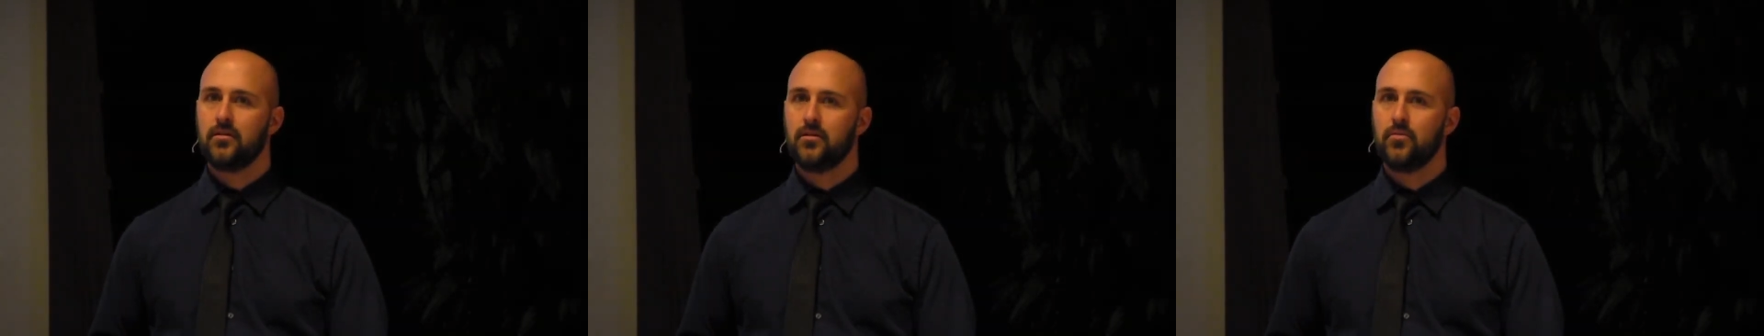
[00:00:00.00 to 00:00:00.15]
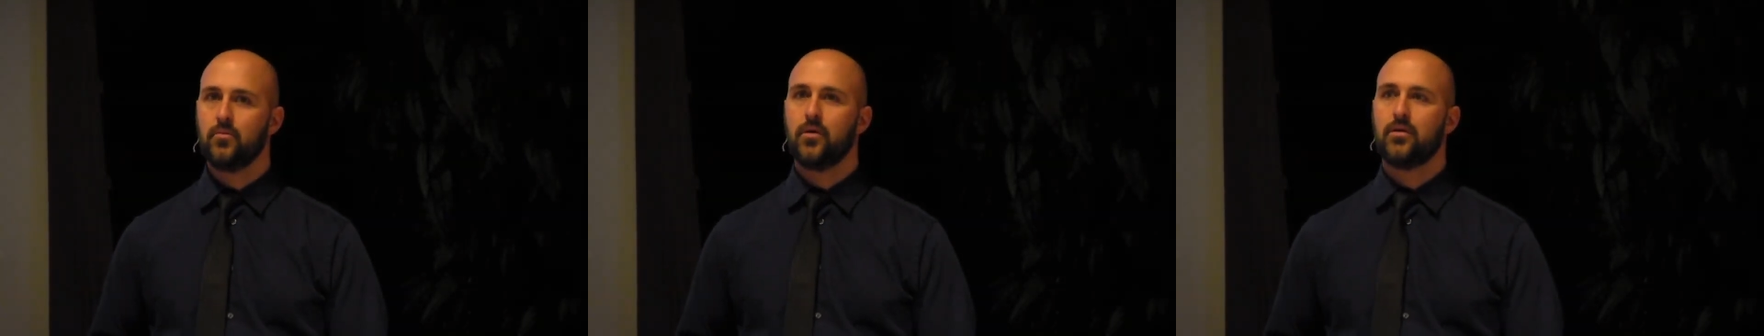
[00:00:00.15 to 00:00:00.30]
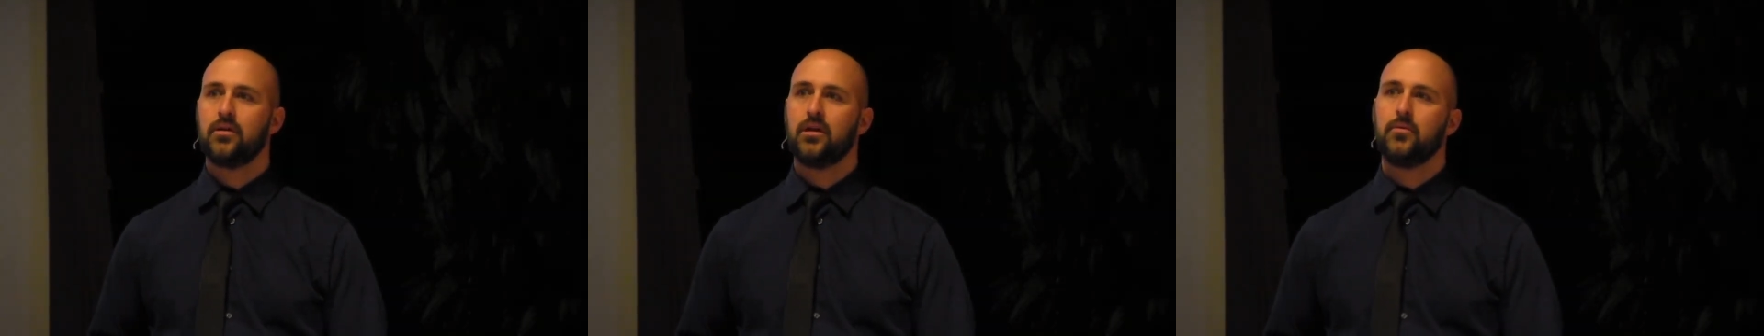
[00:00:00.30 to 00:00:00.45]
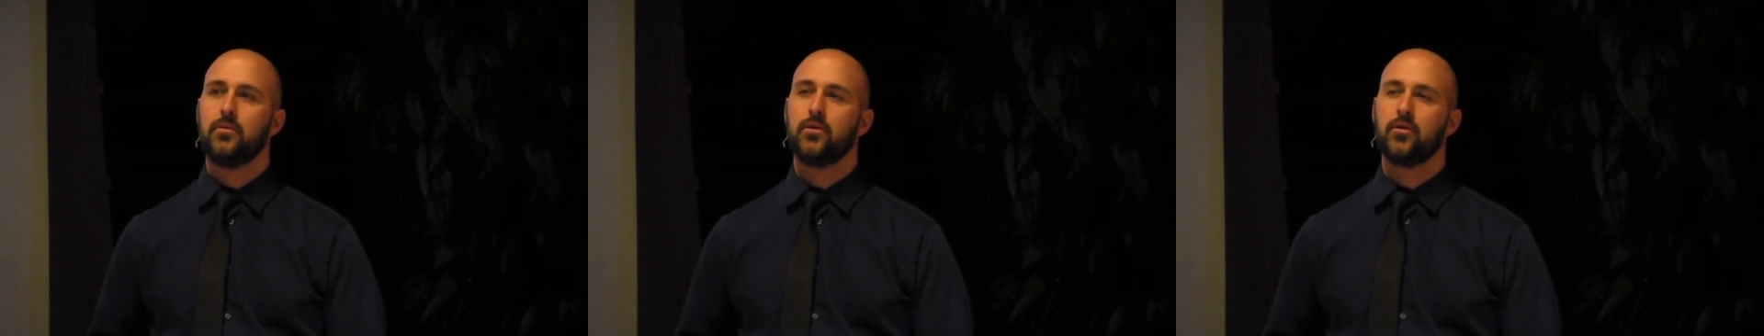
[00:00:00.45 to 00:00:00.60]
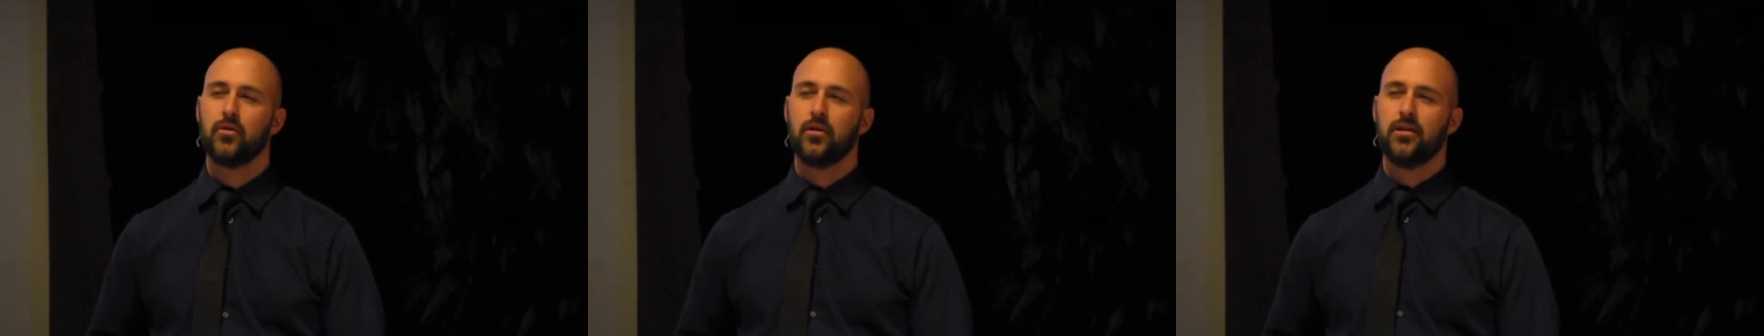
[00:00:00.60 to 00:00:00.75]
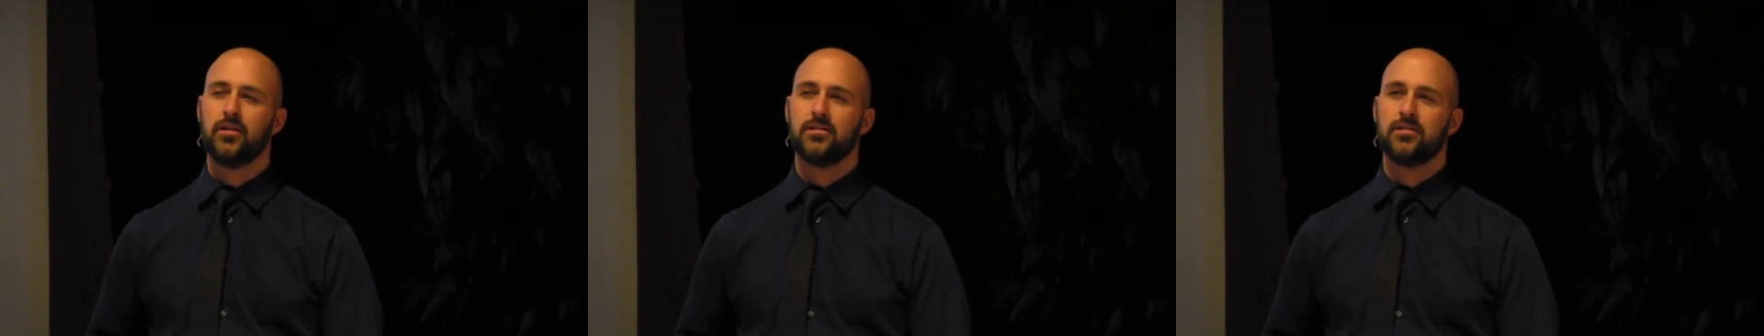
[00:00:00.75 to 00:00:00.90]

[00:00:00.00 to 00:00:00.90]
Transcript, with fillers: what can we really